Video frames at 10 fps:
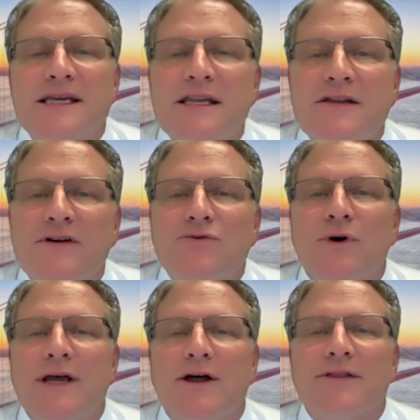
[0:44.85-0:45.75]
individual
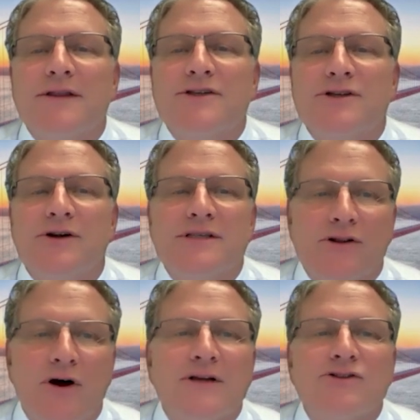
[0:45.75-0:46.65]
health insurance,
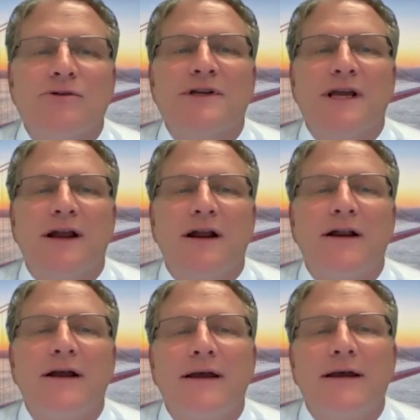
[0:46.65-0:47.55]
long-term care,
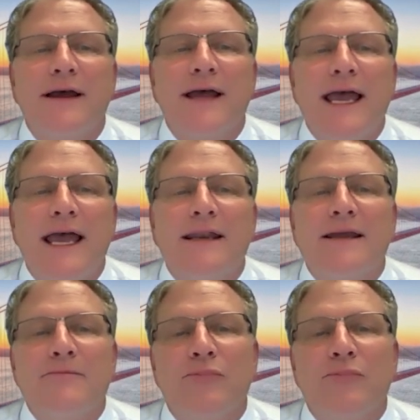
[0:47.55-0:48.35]
and